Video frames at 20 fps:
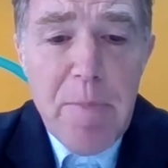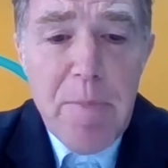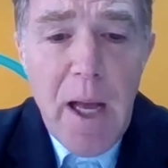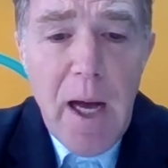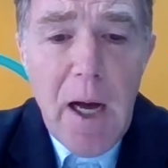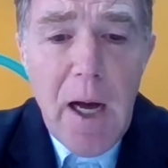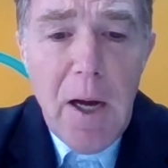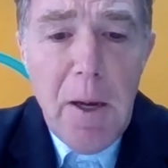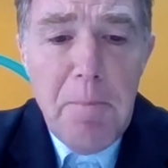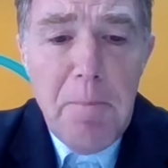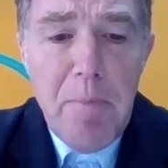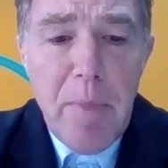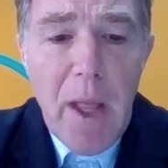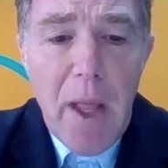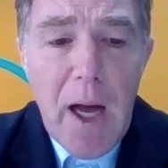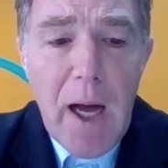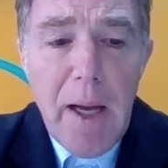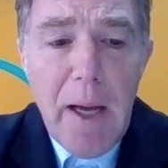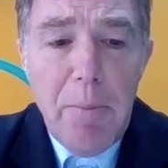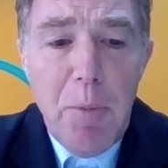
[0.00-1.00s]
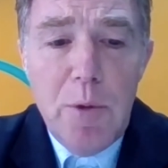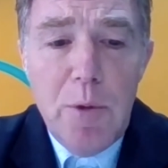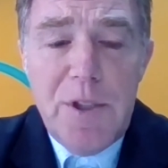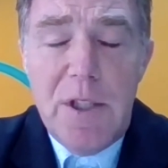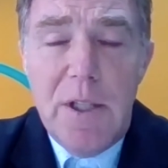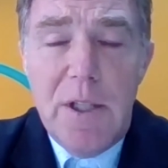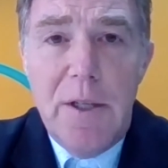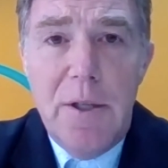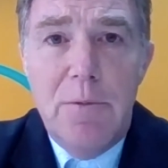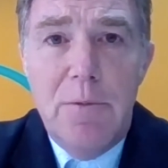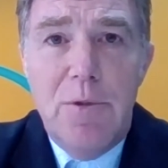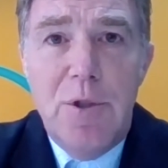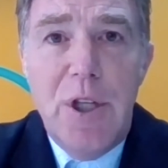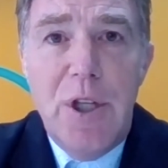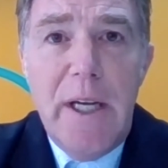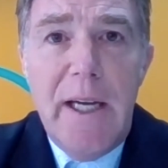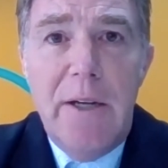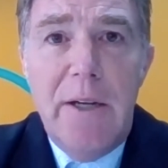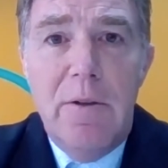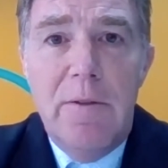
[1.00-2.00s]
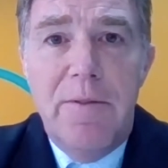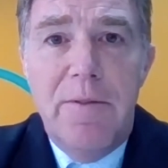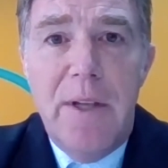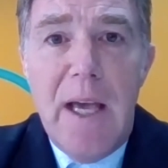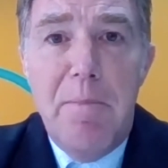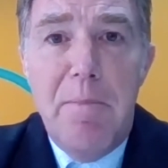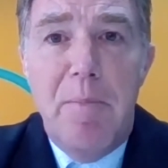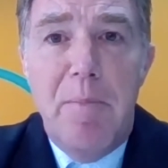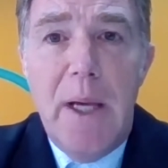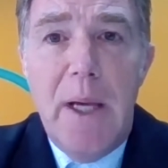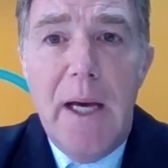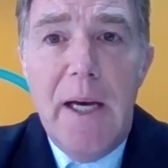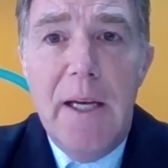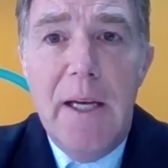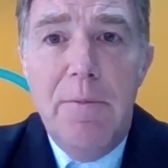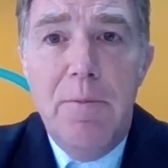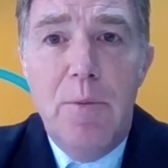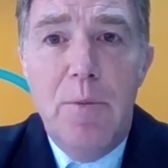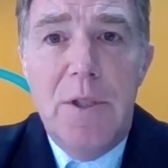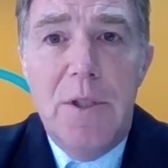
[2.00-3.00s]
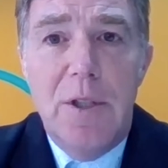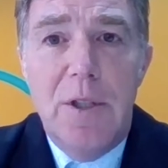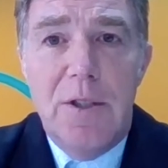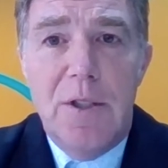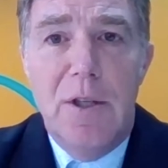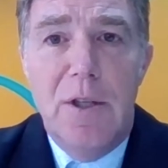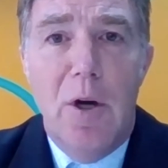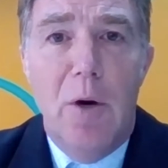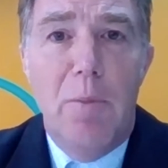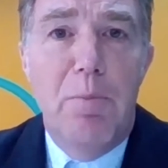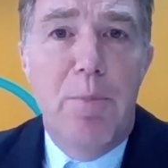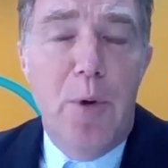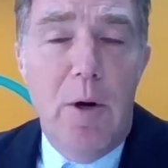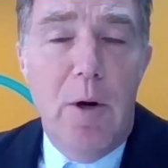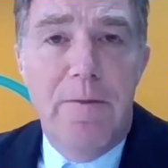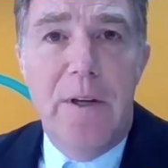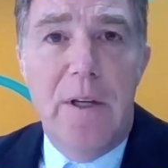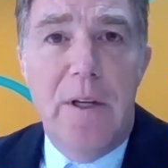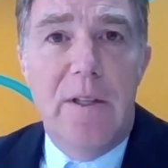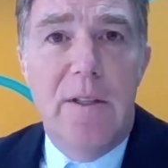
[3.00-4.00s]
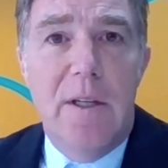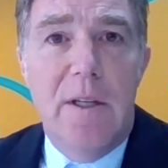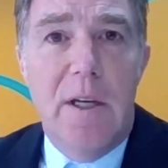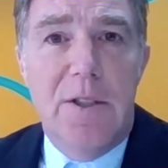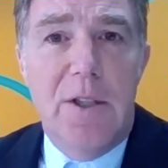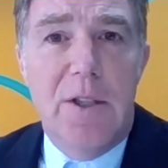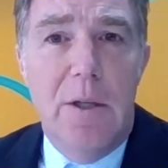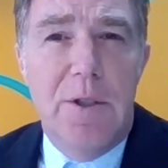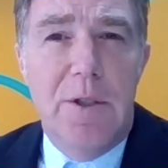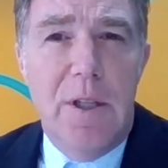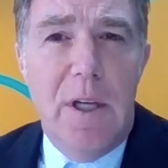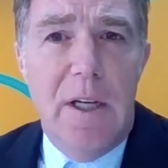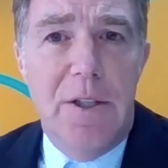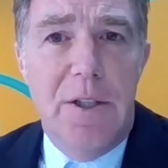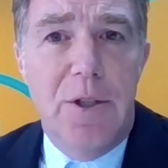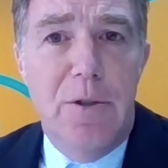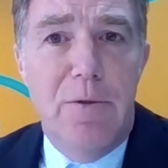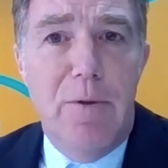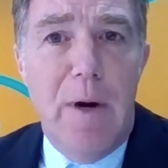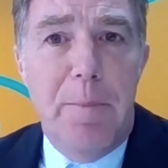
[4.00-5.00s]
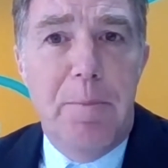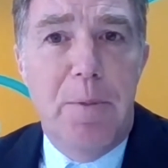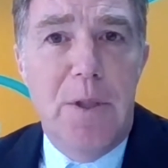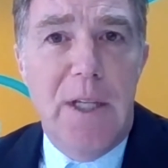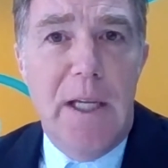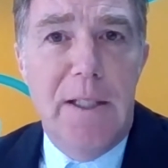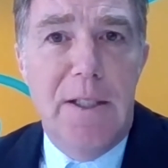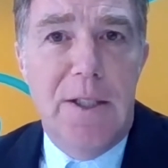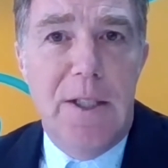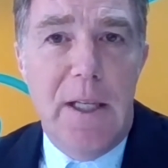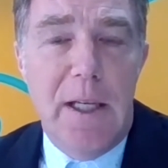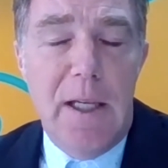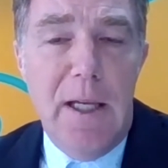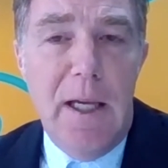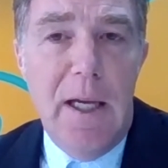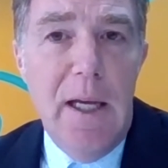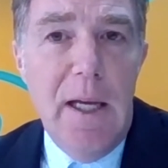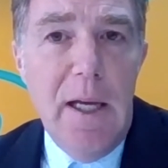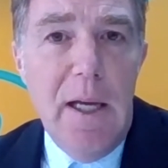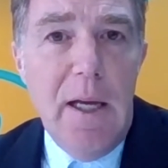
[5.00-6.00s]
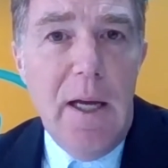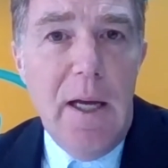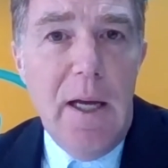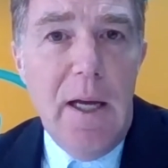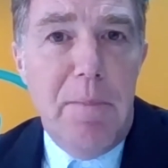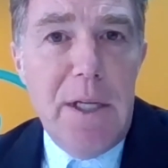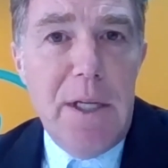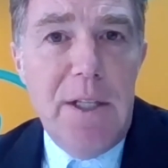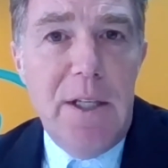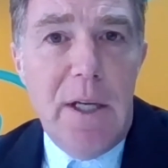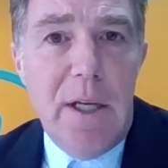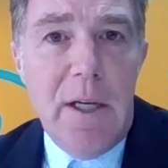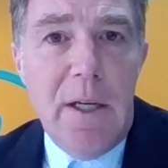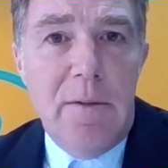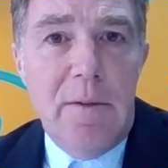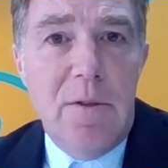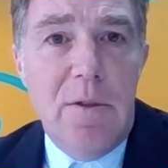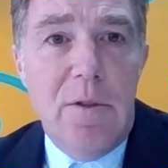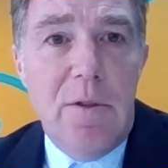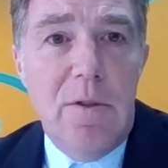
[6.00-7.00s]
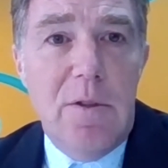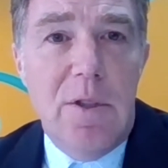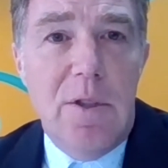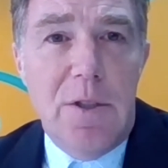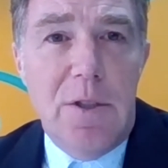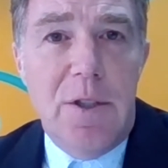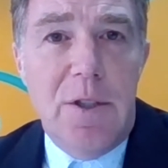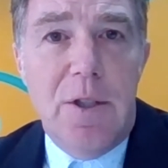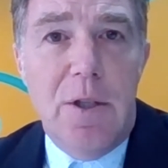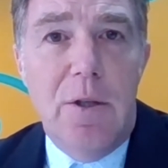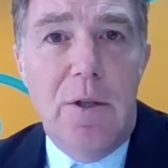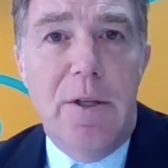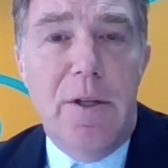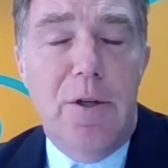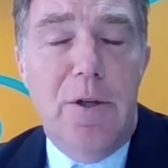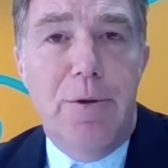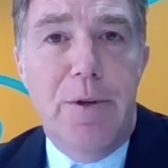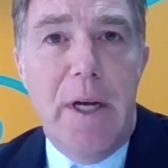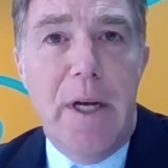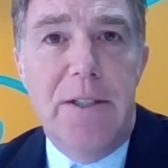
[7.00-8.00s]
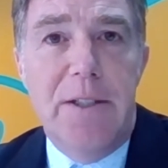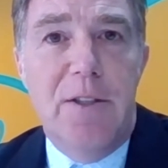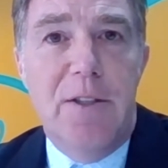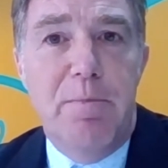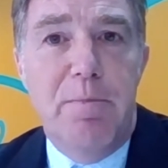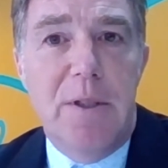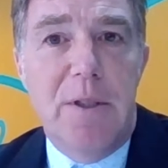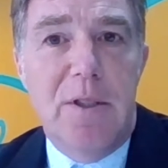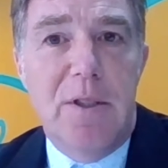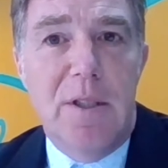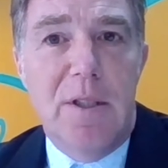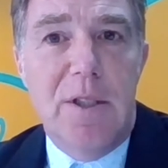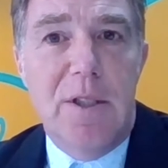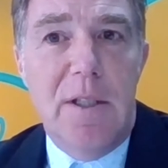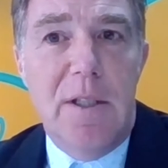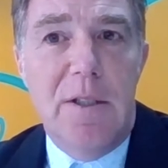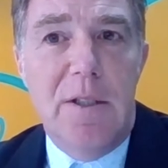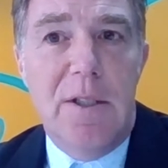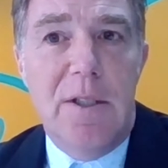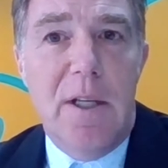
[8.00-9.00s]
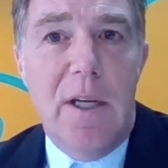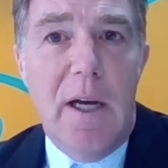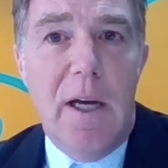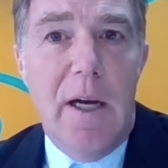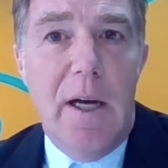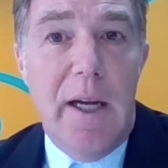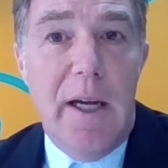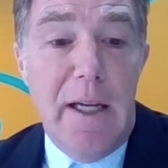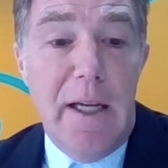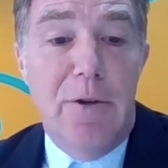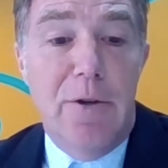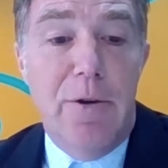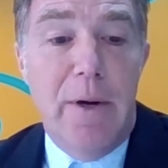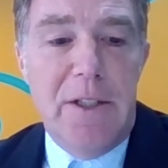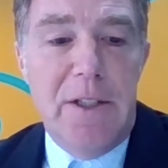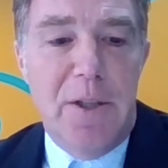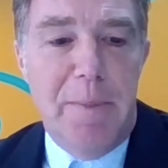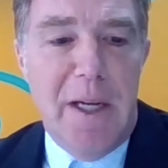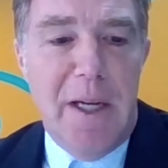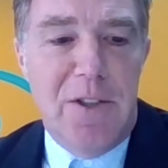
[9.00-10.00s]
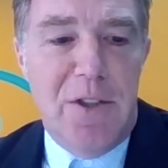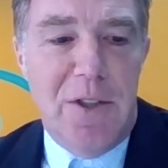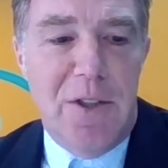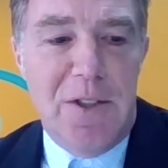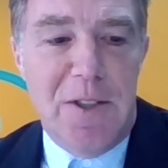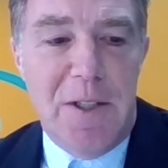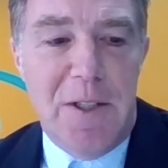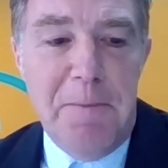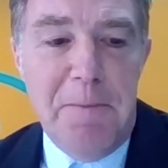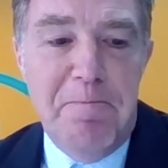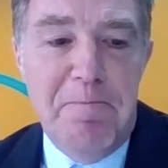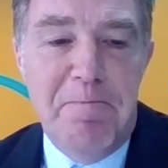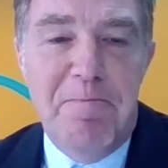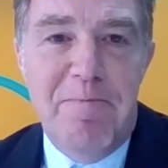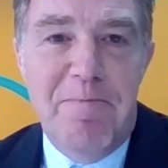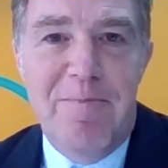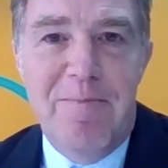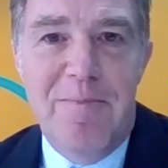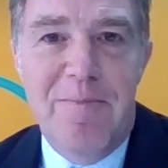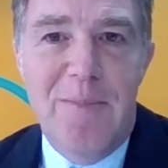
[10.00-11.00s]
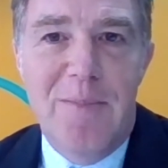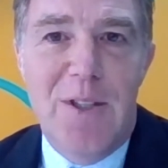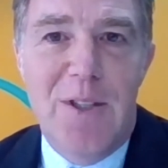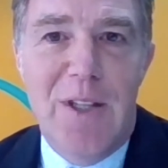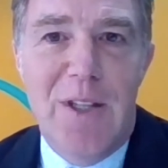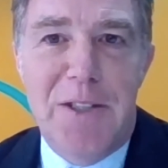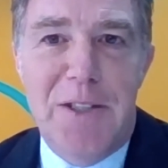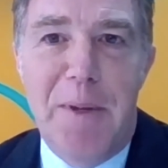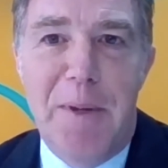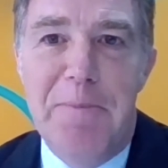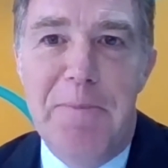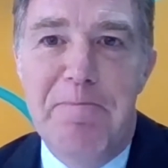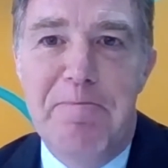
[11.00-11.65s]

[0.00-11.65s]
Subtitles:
I am also chair of the MPA, which is a non-profit association representing media, digital and creative businesses in Greater Manchester. So that's me.